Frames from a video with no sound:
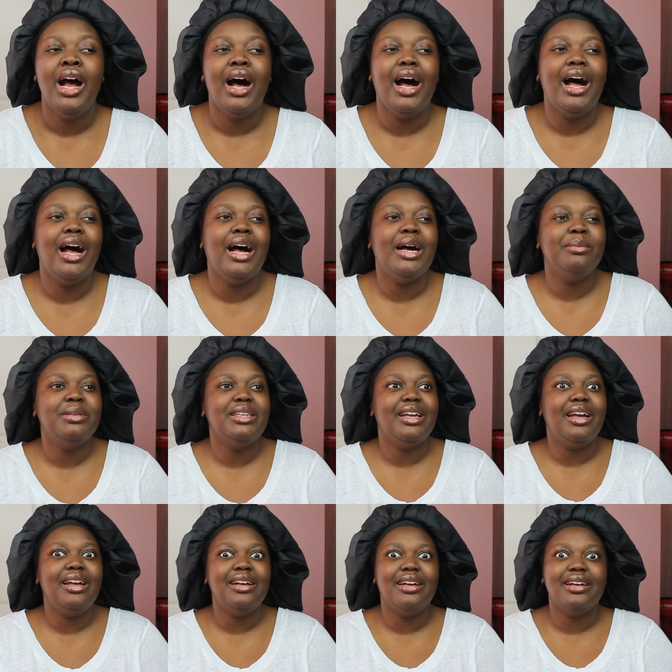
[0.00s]
Um,
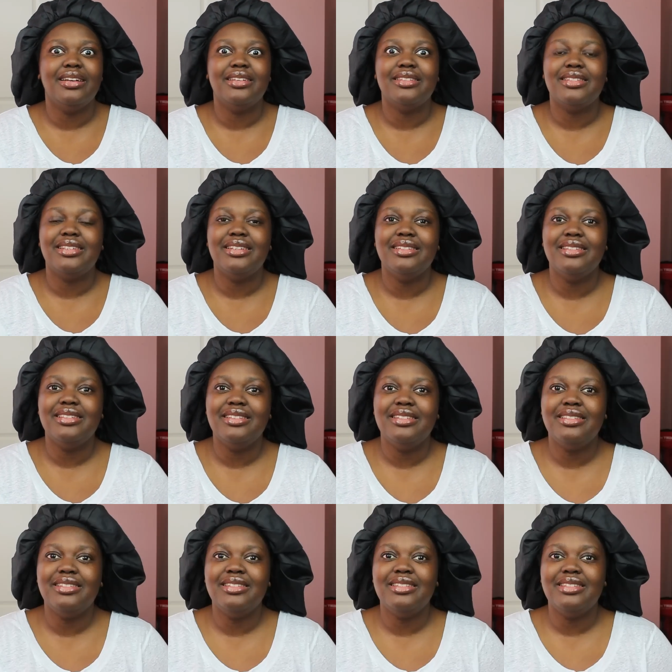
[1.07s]
yeah,
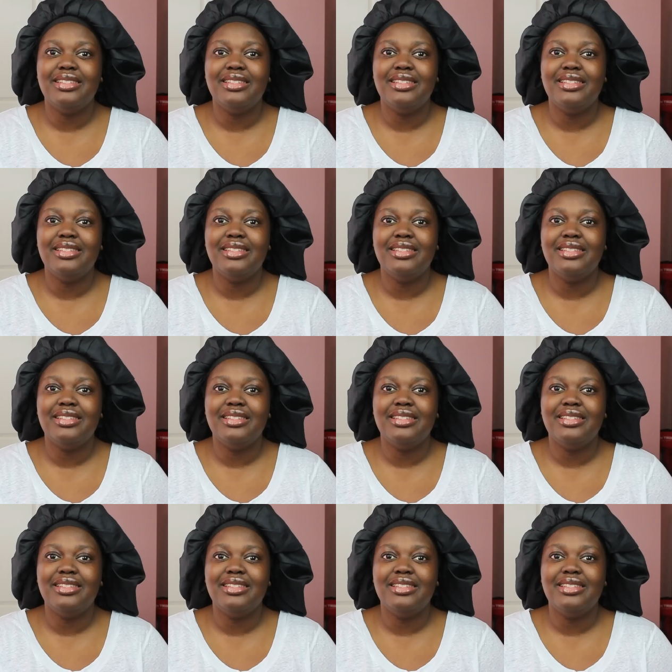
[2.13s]
season